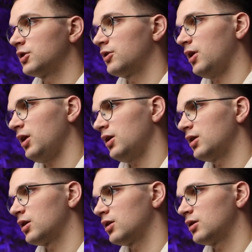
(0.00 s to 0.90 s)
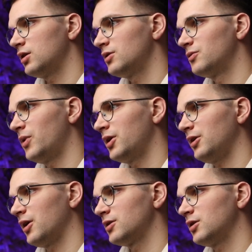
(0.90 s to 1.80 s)
I think is very
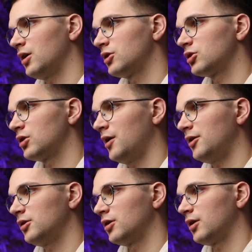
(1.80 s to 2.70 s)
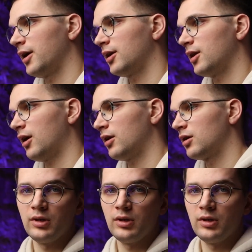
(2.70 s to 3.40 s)
nice touch. I really like that.